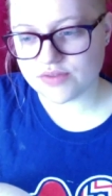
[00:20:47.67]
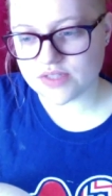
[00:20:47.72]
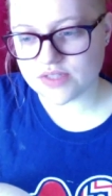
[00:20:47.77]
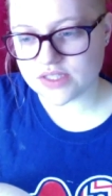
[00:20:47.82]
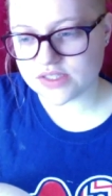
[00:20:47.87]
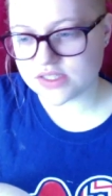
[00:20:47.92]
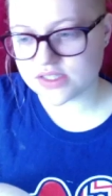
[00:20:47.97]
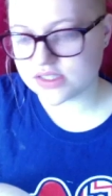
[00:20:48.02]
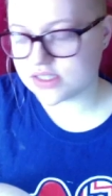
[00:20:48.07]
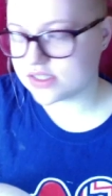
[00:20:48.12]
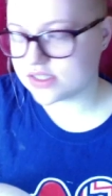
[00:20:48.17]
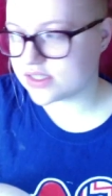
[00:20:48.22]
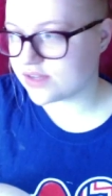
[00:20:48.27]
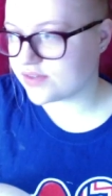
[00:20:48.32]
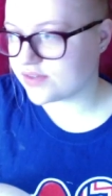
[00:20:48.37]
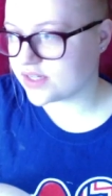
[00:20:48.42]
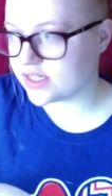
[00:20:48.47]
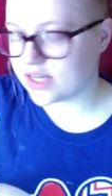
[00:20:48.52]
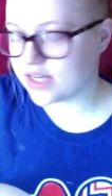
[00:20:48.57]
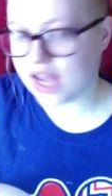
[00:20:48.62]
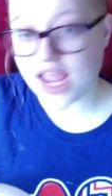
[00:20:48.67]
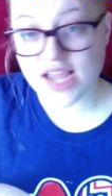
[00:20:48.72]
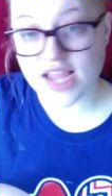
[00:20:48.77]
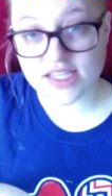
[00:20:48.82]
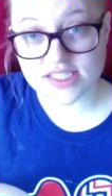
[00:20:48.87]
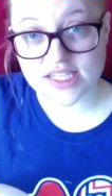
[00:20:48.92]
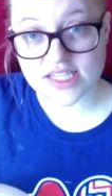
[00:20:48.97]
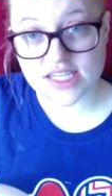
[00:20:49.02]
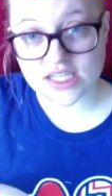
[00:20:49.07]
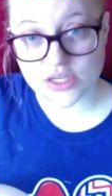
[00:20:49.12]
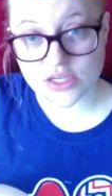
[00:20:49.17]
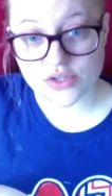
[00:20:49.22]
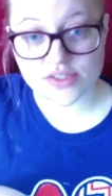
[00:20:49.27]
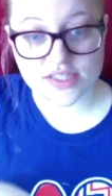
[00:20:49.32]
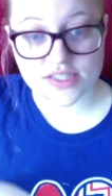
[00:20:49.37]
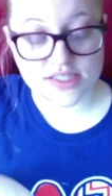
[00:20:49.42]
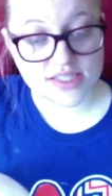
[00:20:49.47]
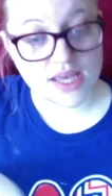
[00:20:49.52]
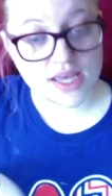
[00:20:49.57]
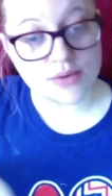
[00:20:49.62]
15, 16, 17, 18
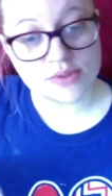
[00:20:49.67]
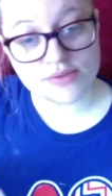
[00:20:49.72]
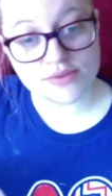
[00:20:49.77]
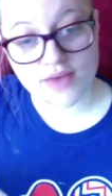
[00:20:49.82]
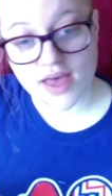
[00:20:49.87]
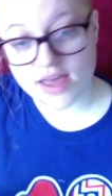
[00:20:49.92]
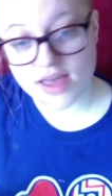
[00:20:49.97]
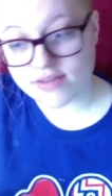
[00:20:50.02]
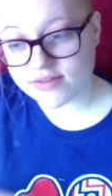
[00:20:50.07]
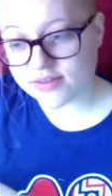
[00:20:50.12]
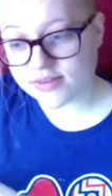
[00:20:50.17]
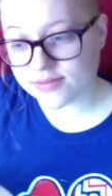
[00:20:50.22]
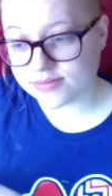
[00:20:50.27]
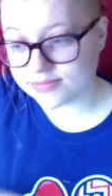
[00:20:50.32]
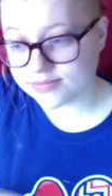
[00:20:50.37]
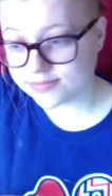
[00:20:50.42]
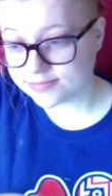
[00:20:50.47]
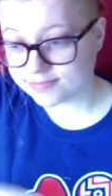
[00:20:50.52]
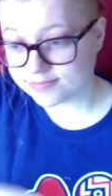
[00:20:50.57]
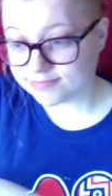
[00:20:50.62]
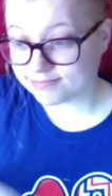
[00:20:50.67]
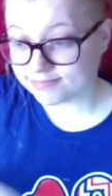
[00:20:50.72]
years since I was 5.